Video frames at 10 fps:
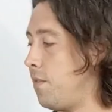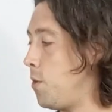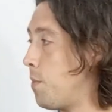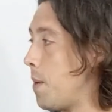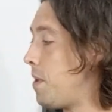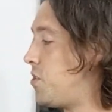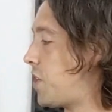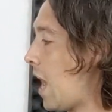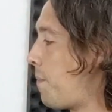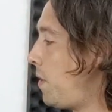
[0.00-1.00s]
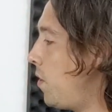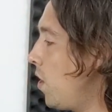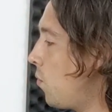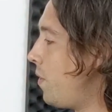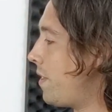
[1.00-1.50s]
If you might be just happy
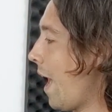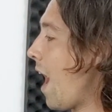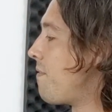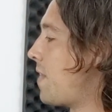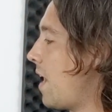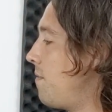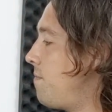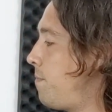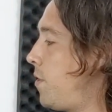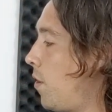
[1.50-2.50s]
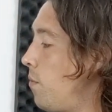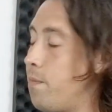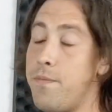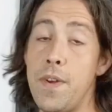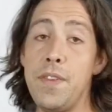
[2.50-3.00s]
with half that, if
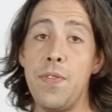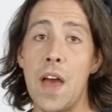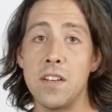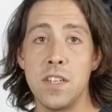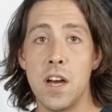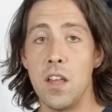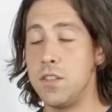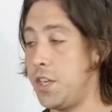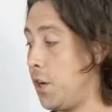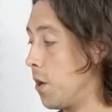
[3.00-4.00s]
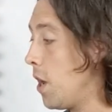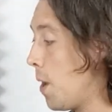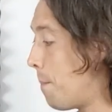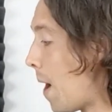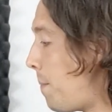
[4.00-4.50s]
$50,000 a year
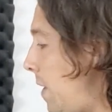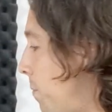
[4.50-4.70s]
might